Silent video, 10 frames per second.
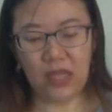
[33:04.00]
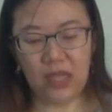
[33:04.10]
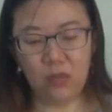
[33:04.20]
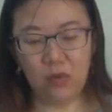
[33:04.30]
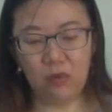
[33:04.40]

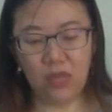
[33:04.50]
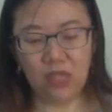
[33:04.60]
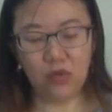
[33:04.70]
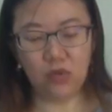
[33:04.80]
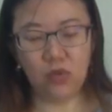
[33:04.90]
I will
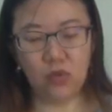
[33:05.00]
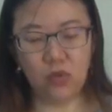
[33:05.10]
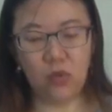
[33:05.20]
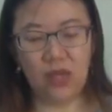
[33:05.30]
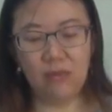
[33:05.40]
make two,
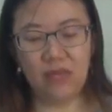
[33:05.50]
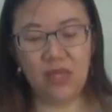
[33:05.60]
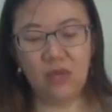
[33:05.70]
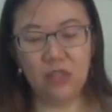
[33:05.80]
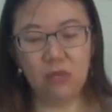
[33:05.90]
one big,
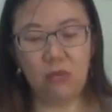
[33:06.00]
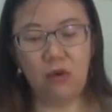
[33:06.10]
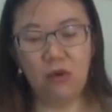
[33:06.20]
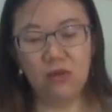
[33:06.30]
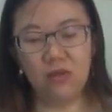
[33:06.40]
one
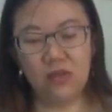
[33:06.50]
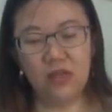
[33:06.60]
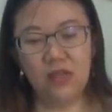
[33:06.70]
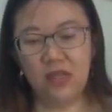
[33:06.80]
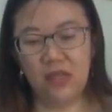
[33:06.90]
small.
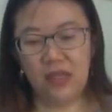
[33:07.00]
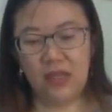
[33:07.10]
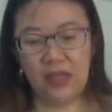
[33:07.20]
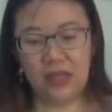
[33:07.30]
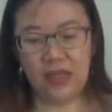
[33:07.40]

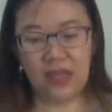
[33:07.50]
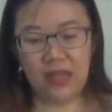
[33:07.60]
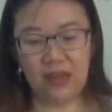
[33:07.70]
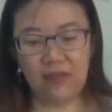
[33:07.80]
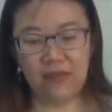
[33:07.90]
And then
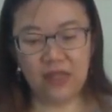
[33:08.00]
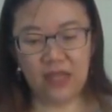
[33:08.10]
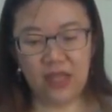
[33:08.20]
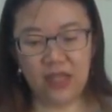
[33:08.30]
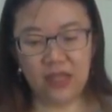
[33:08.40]
after
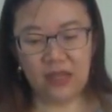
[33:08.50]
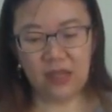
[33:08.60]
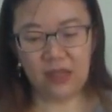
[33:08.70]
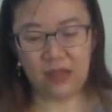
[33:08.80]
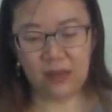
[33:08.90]
that,
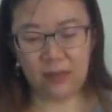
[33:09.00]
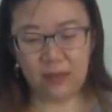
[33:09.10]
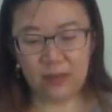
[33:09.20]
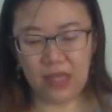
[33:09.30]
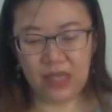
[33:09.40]

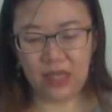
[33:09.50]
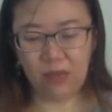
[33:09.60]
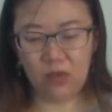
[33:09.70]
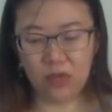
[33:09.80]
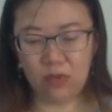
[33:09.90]
I am
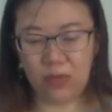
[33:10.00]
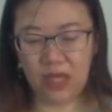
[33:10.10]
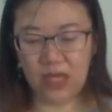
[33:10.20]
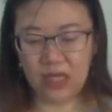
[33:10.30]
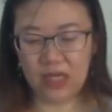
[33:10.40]
going to
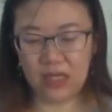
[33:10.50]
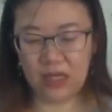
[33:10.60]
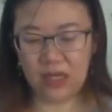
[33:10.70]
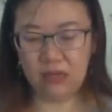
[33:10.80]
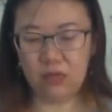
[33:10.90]
paint it
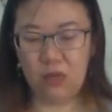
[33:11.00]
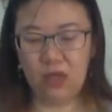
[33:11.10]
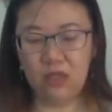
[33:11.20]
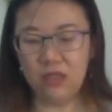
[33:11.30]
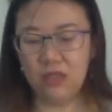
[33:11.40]
as
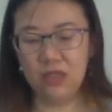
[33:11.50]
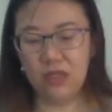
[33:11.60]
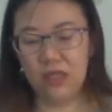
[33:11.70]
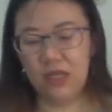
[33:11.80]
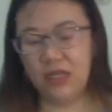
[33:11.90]
well.
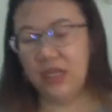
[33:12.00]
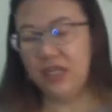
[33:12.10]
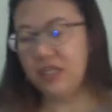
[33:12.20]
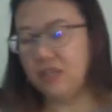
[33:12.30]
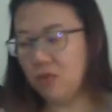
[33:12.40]

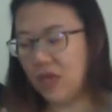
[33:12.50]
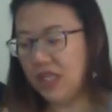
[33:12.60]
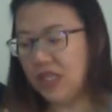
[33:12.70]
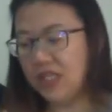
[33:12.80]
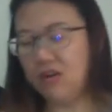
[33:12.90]
This one,
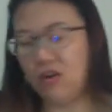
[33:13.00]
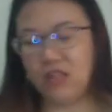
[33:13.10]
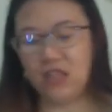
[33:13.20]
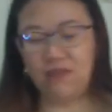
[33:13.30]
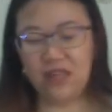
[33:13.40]
later
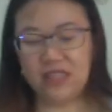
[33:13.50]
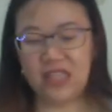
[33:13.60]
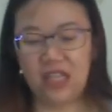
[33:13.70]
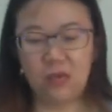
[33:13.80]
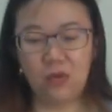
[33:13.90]
on, if let's
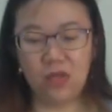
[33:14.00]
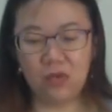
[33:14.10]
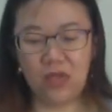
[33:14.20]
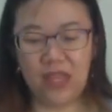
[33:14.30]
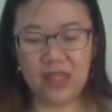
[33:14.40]
say you want
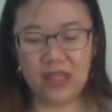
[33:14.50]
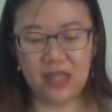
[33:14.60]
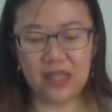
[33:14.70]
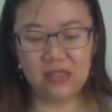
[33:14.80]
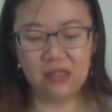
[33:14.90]
to add the
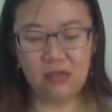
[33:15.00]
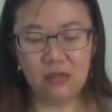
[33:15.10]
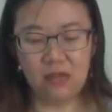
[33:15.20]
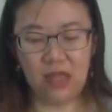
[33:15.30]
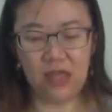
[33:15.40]
tassel,
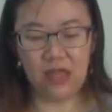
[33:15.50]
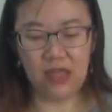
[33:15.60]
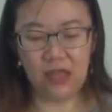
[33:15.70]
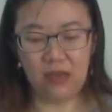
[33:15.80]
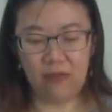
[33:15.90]

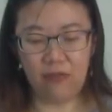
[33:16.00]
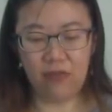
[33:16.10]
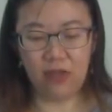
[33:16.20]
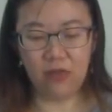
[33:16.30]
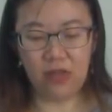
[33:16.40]
feel
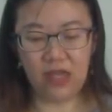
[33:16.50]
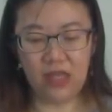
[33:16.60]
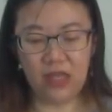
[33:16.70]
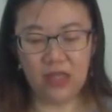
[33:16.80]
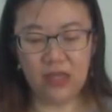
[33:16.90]
free to add
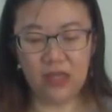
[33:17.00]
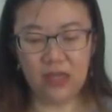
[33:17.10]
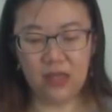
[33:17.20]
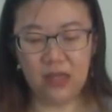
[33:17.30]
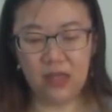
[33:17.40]
it.
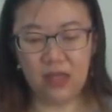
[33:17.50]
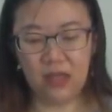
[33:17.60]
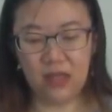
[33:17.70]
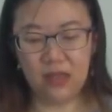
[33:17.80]
Okay.